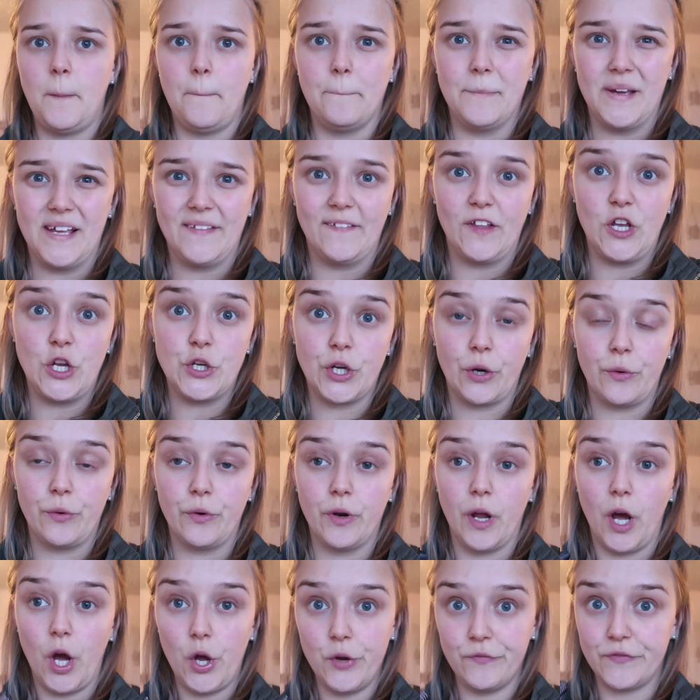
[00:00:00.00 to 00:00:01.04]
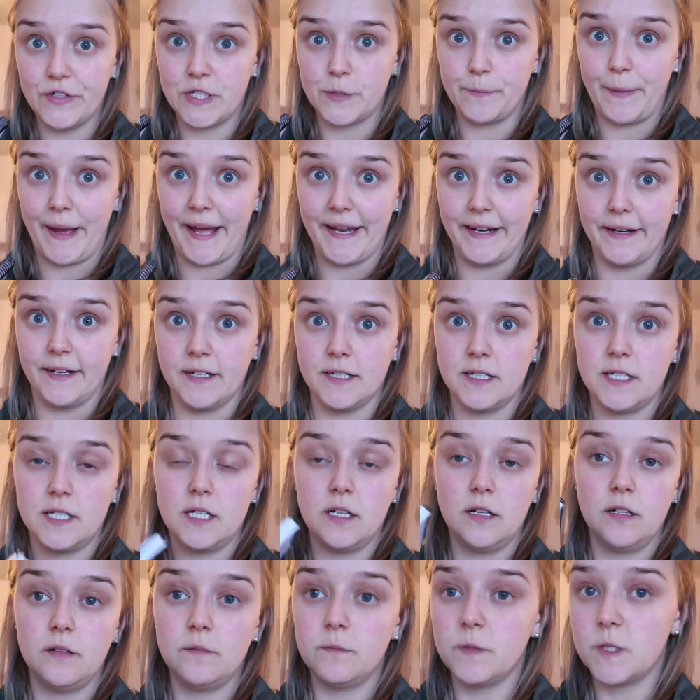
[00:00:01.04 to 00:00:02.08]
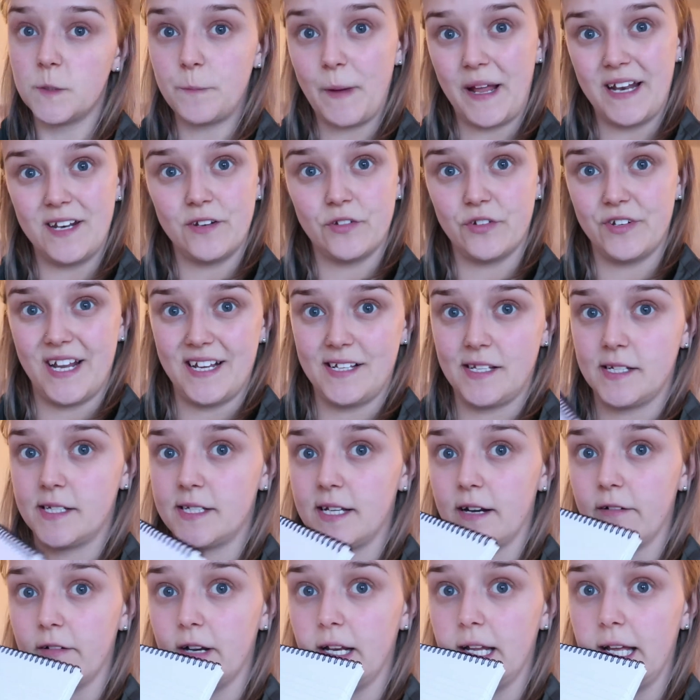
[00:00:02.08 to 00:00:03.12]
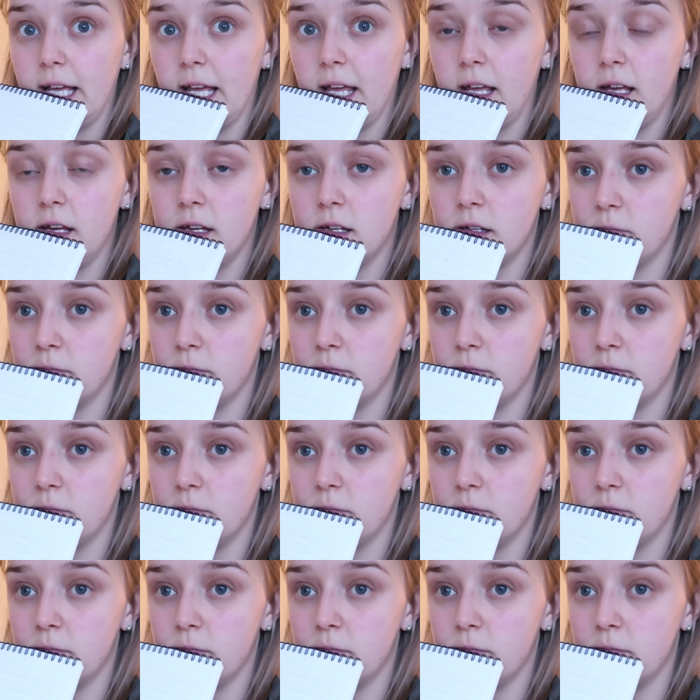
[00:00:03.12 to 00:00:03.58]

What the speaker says: mean that you don't overspend, spend unnecessarily,